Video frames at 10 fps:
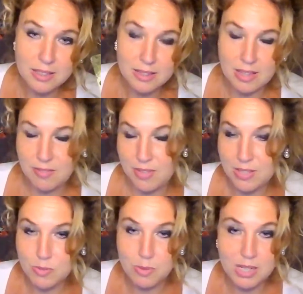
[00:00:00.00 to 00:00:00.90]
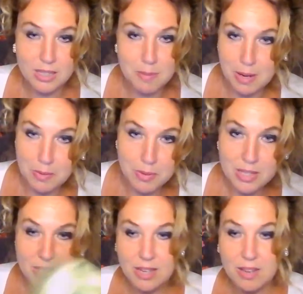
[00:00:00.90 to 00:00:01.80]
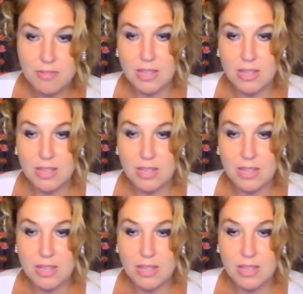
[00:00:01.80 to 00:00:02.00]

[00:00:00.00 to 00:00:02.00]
that feels real about real stuff.